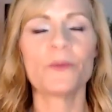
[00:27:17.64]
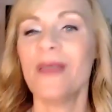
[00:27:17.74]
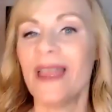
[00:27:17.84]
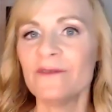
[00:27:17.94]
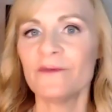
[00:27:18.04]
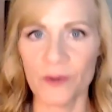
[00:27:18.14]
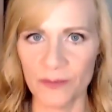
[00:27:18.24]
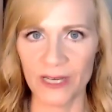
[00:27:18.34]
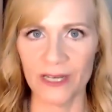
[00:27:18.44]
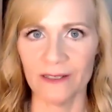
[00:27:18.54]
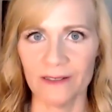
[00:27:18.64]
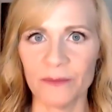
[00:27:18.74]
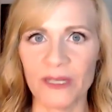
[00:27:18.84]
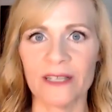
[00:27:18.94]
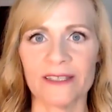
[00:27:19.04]
meant for me
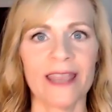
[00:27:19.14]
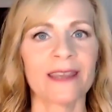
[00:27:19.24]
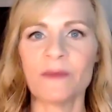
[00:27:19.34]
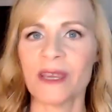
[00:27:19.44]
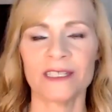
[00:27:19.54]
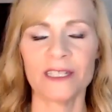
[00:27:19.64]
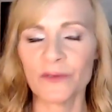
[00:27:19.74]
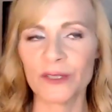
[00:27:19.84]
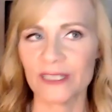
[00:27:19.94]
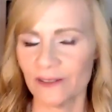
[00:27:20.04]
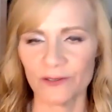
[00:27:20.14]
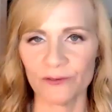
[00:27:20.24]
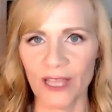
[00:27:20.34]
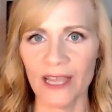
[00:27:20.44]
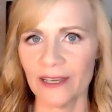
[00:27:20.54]
because I can make a difference in their
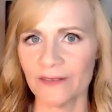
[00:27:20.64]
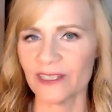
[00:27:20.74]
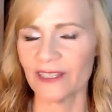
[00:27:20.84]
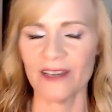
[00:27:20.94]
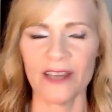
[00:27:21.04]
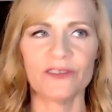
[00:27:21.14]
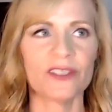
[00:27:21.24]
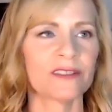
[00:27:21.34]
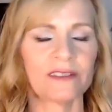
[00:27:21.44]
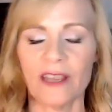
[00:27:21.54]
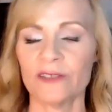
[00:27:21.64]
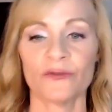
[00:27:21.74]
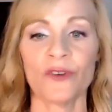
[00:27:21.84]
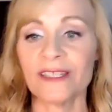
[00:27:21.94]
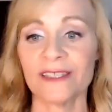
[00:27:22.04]
lives. And I
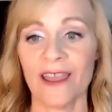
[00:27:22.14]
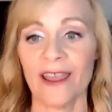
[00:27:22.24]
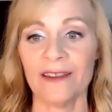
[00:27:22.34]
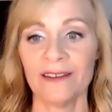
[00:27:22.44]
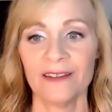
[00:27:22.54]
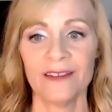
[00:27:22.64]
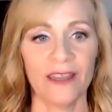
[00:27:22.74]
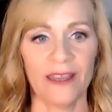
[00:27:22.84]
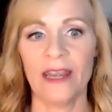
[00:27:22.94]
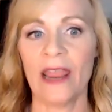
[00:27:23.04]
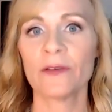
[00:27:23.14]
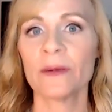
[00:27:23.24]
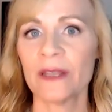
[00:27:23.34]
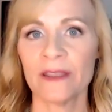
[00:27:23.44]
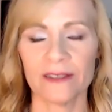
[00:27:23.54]
trust that. And
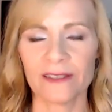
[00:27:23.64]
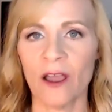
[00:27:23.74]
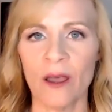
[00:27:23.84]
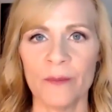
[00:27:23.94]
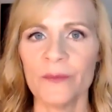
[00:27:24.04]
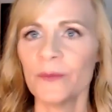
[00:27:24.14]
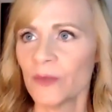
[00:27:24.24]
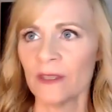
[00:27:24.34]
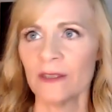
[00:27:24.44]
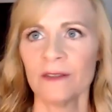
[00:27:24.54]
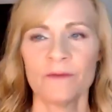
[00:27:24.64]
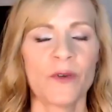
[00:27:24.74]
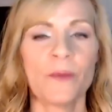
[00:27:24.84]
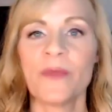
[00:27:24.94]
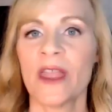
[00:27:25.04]
everybody that's come
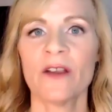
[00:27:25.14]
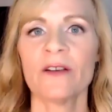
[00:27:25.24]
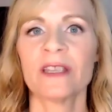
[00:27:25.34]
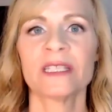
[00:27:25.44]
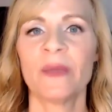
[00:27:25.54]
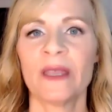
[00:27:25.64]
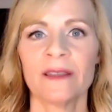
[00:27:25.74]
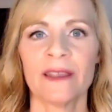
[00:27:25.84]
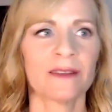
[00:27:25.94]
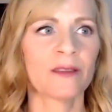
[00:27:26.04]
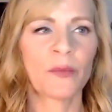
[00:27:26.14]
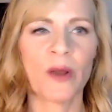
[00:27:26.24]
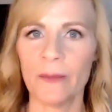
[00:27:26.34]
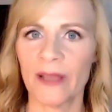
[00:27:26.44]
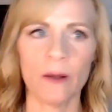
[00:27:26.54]
from there has been like,
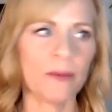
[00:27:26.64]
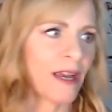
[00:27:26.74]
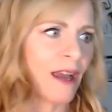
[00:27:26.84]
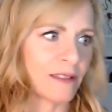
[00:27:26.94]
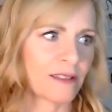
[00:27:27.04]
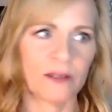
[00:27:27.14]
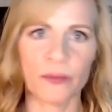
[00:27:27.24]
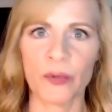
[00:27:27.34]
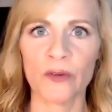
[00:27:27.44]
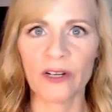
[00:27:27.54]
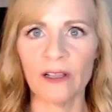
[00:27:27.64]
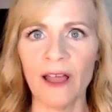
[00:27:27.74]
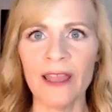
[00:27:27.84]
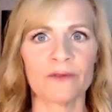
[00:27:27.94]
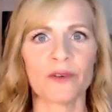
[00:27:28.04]
I'm like, oh my gosh, this is the perfect
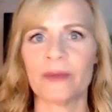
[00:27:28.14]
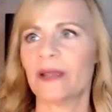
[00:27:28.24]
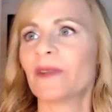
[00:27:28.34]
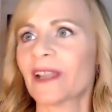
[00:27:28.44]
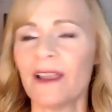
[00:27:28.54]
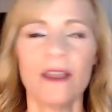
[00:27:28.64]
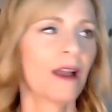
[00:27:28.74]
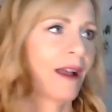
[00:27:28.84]
client for me. I'm like,